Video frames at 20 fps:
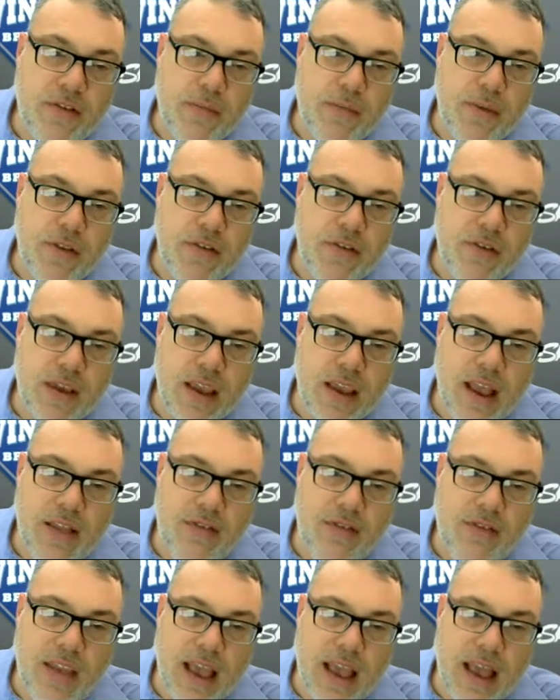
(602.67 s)

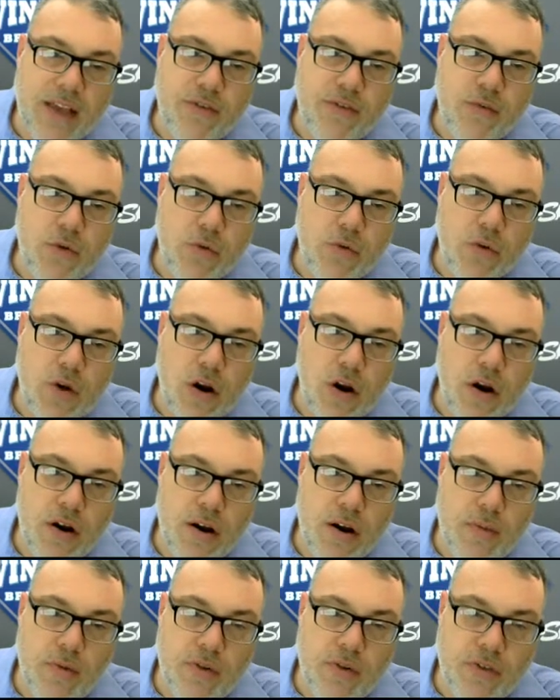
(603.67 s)
participants against the
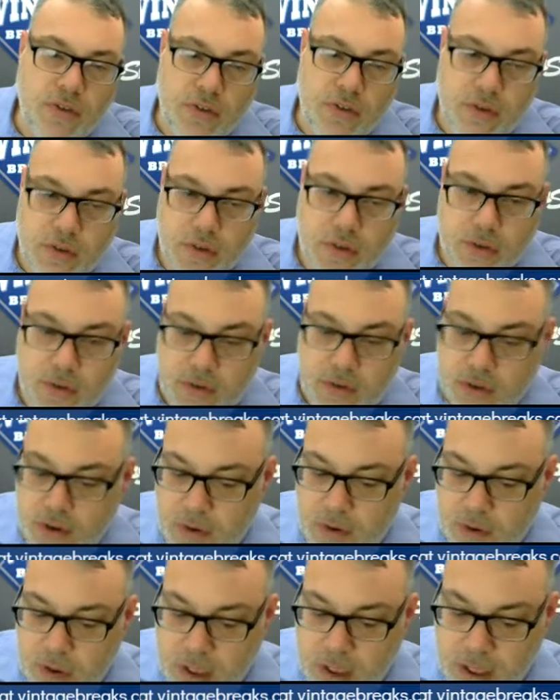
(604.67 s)
actual card numbers.
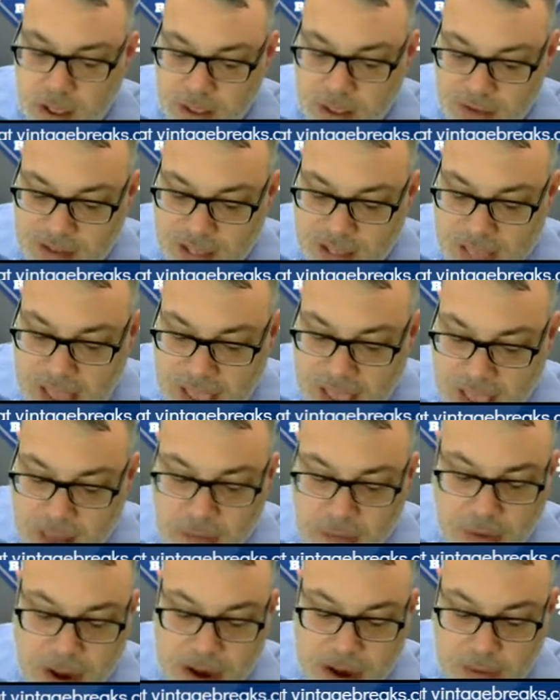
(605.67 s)
So it's not
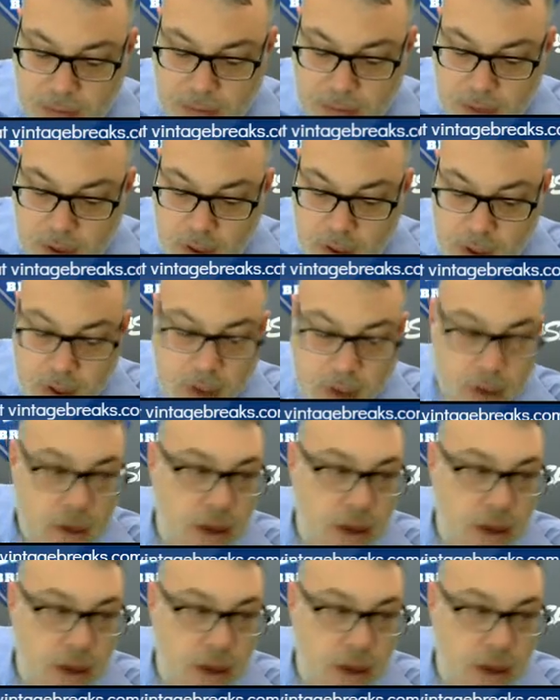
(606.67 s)
like it hit random.